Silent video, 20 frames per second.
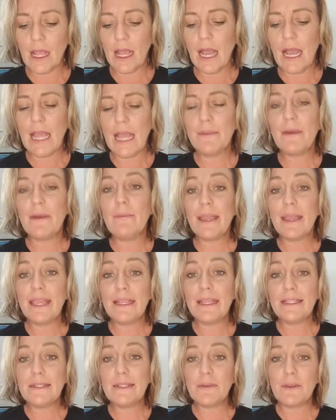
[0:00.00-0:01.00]
I am at
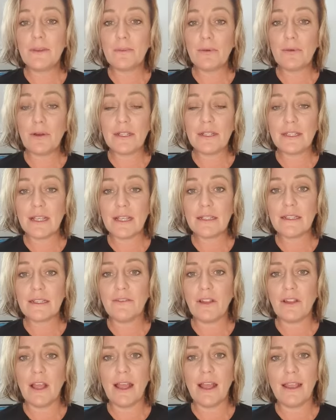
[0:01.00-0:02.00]
peace with the process of
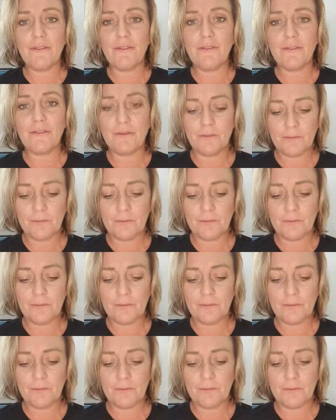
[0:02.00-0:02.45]
life.